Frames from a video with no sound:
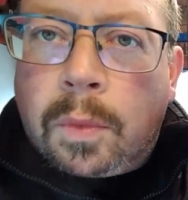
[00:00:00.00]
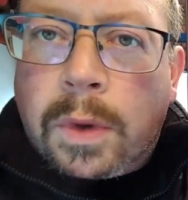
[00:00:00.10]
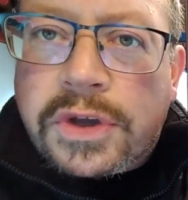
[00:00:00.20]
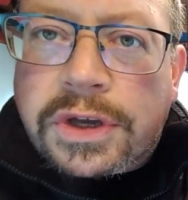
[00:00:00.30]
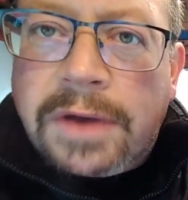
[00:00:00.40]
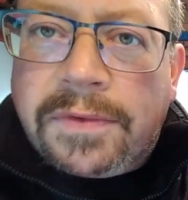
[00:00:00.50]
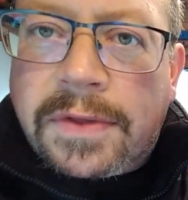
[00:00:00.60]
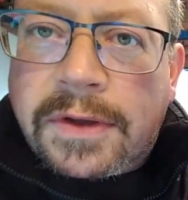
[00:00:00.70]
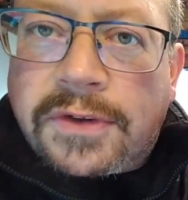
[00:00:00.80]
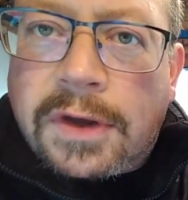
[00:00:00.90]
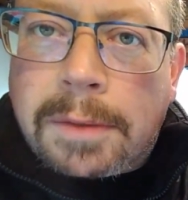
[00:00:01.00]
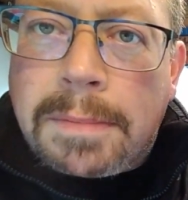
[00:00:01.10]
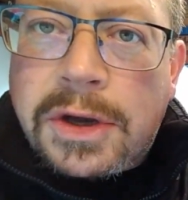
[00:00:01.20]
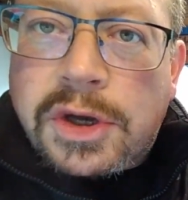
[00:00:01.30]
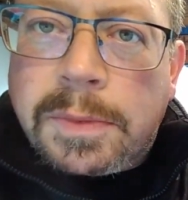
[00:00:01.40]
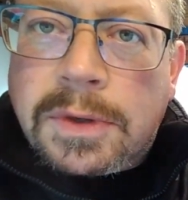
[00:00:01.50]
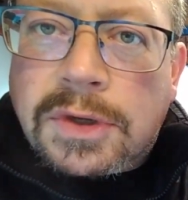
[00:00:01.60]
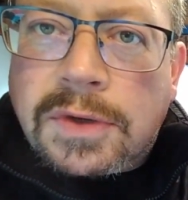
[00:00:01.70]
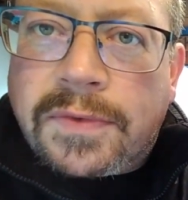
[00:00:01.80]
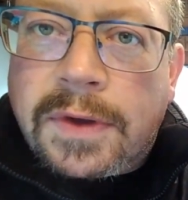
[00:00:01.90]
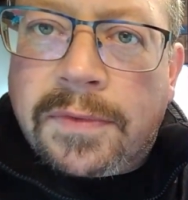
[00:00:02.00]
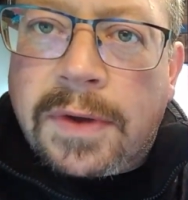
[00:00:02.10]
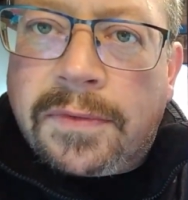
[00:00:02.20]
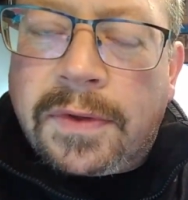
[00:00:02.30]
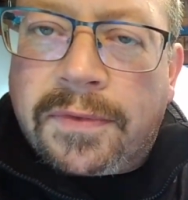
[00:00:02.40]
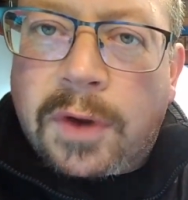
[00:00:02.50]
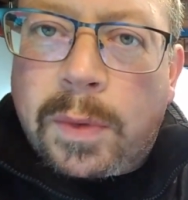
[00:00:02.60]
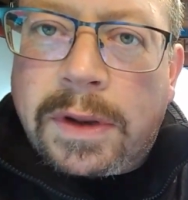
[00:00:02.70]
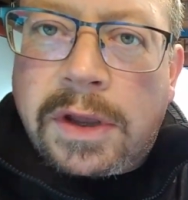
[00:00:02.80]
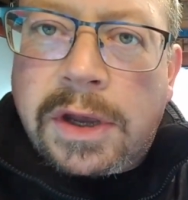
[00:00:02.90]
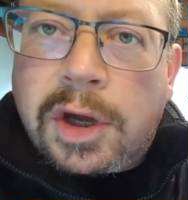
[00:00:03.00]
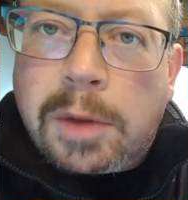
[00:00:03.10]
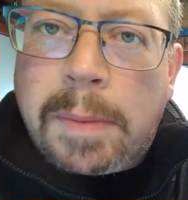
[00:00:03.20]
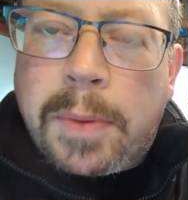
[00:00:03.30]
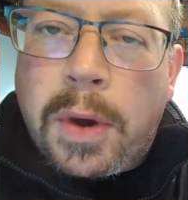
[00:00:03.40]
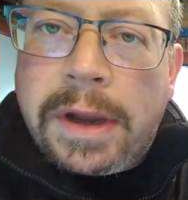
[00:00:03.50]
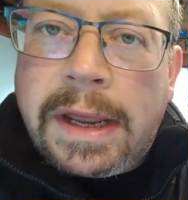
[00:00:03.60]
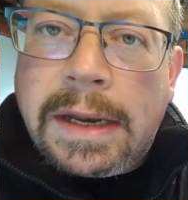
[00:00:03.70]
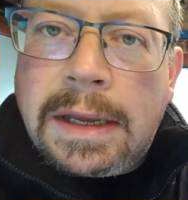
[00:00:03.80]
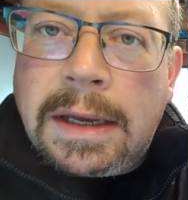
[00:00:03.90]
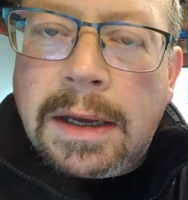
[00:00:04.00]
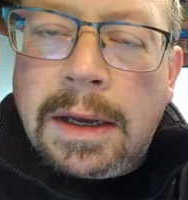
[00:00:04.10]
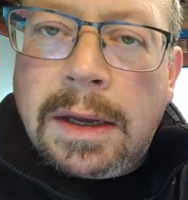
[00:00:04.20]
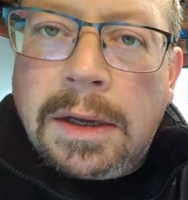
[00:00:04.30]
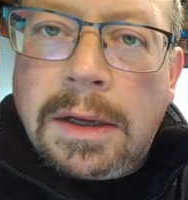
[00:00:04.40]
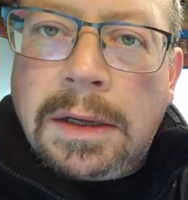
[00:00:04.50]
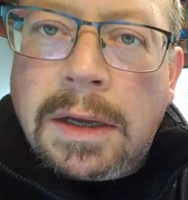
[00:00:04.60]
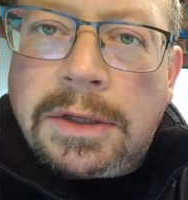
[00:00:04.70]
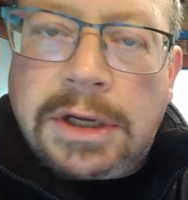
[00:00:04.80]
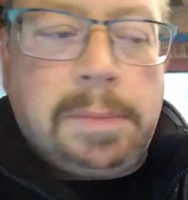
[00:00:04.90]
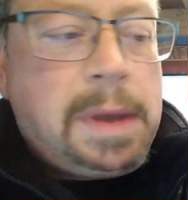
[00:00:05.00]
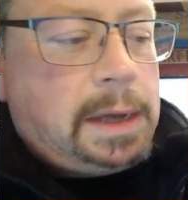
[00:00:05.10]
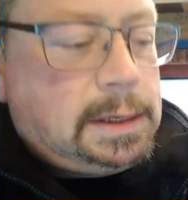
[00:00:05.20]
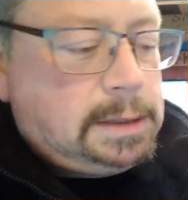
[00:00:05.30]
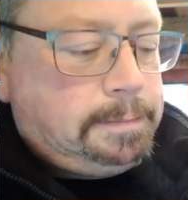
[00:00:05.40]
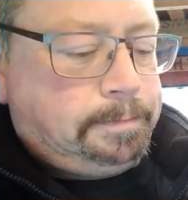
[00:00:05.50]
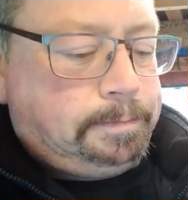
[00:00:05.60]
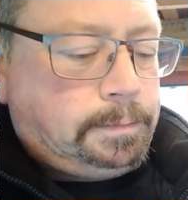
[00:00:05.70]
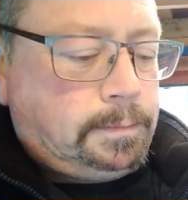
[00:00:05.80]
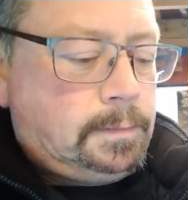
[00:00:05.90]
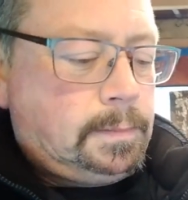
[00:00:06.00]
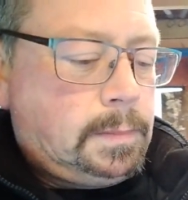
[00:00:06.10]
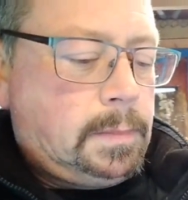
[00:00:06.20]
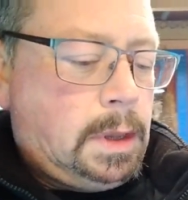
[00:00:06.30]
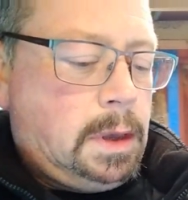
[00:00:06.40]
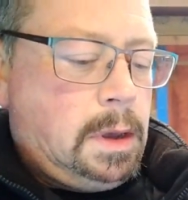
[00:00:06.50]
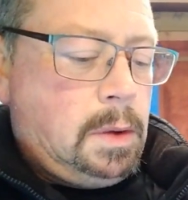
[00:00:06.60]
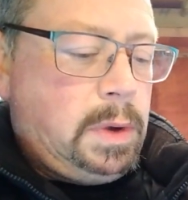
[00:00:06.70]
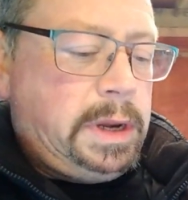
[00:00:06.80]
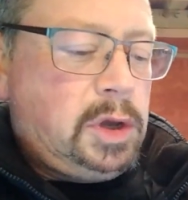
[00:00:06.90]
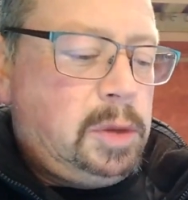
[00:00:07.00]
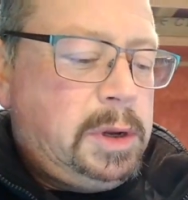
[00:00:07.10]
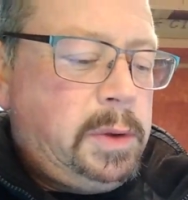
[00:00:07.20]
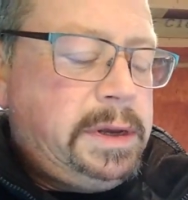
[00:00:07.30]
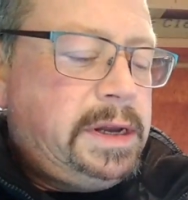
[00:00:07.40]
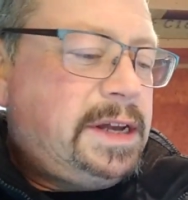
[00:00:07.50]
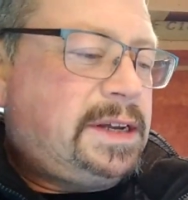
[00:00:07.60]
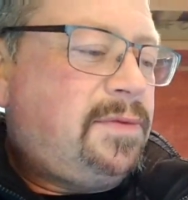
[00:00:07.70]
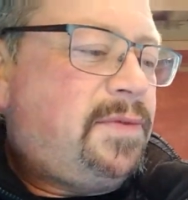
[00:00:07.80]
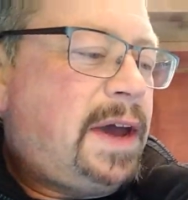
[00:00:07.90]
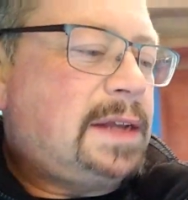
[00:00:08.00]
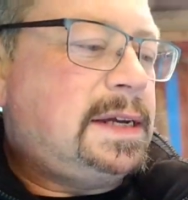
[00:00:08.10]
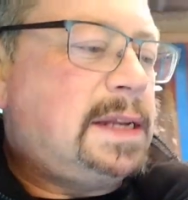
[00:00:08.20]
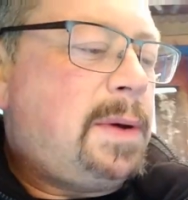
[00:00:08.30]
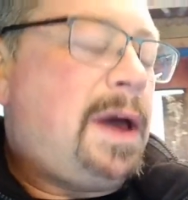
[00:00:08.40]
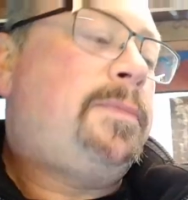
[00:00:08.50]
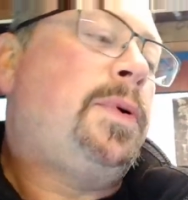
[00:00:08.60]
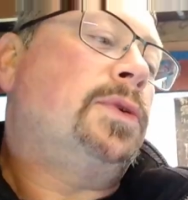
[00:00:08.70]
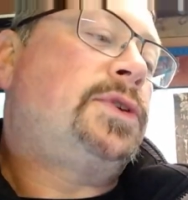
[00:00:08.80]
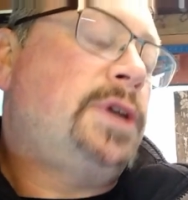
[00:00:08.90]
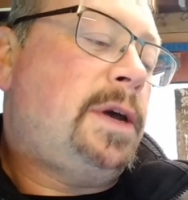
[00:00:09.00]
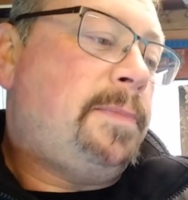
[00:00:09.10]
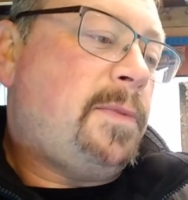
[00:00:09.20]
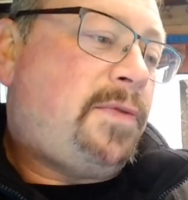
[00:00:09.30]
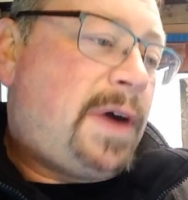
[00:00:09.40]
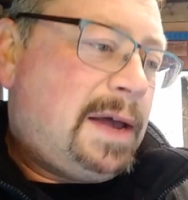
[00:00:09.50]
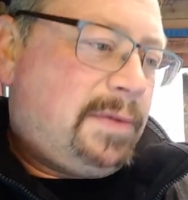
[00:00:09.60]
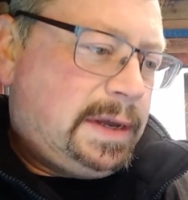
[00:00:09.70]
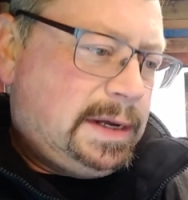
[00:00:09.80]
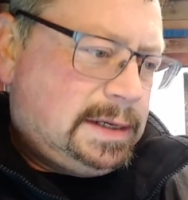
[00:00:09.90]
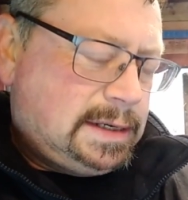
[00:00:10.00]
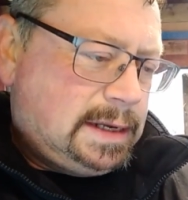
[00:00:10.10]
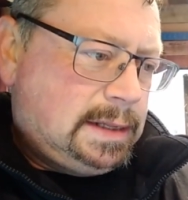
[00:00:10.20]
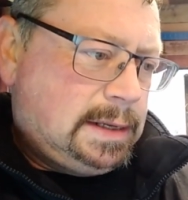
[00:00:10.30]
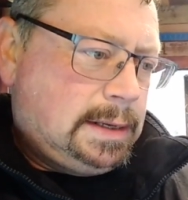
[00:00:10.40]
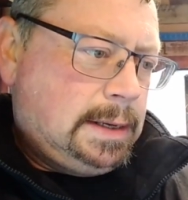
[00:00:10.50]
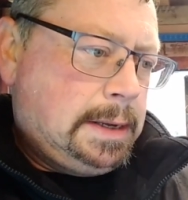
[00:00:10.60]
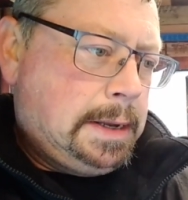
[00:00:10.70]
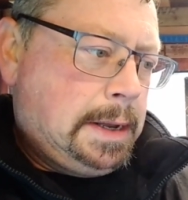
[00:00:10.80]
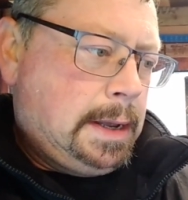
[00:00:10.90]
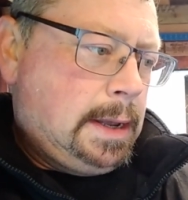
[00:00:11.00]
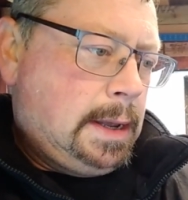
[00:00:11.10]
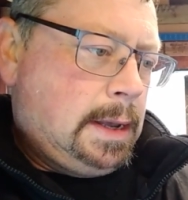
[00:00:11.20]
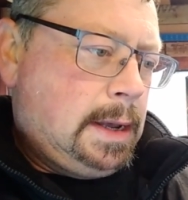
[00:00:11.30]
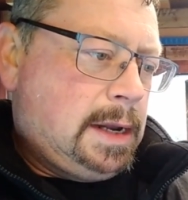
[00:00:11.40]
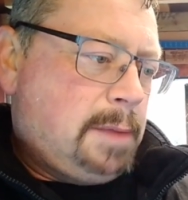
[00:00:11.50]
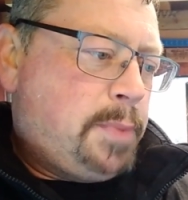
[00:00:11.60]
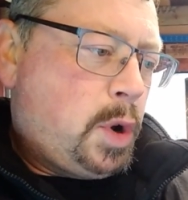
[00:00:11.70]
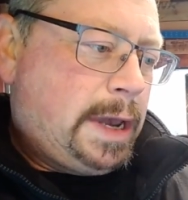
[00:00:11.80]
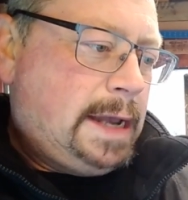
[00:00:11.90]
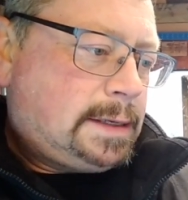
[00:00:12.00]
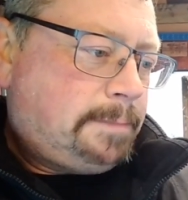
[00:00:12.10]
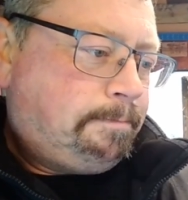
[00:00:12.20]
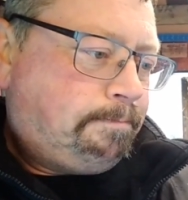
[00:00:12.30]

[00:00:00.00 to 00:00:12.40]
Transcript: which give you the sort of measurements of the fluid that you're going to be putting in to your mix when you're going to be doing your disinfecting. Now I put 5 litres in there in a bucket.